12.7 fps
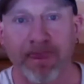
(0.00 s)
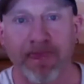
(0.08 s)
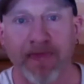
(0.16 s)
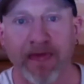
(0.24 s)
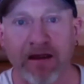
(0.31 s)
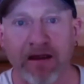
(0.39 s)

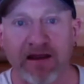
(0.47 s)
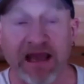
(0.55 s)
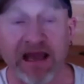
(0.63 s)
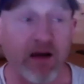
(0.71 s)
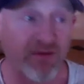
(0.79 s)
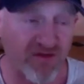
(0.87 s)

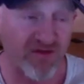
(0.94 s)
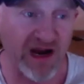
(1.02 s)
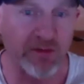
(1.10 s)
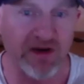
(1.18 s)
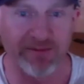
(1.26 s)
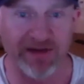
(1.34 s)
Yeah, I'm
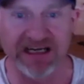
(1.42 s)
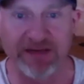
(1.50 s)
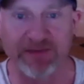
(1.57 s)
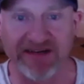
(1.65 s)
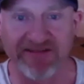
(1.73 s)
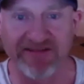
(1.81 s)
afraid we're going to make a
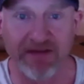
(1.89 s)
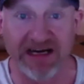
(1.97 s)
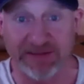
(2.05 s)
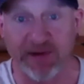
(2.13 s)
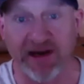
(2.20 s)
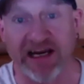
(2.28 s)
bit of a
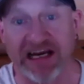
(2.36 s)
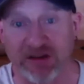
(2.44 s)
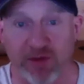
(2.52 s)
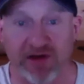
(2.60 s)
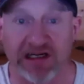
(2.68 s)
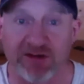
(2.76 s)
mess, but here's
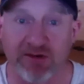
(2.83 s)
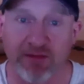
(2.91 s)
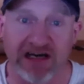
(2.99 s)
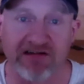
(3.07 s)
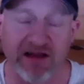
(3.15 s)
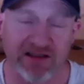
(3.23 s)
what we do to
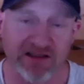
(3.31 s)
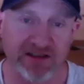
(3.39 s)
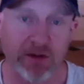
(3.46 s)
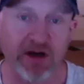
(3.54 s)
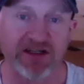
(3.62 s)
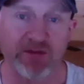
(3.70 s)
ameliorate the
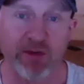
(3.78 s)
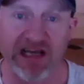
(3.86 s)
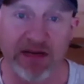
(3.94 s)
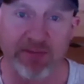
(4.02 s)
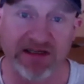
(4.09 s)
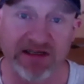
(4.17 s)
situation. We
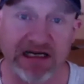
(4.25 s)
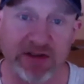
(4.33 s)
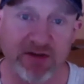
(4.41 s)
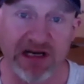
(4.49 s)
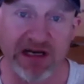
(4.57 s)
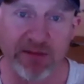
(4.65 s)
keep it down
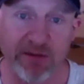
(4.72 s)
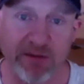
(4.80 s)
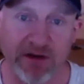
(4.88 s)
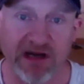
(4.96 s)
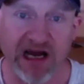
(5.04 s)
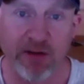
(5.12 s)
to a minimum
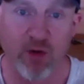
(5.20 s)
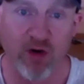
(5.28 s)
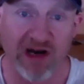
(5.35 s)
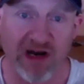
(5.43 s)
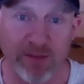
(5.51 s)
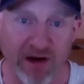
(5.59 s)
and we'll
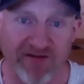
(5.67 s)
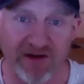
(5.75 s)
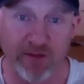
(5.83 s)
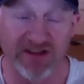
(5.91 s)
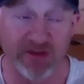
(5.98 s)
clean up afterwards.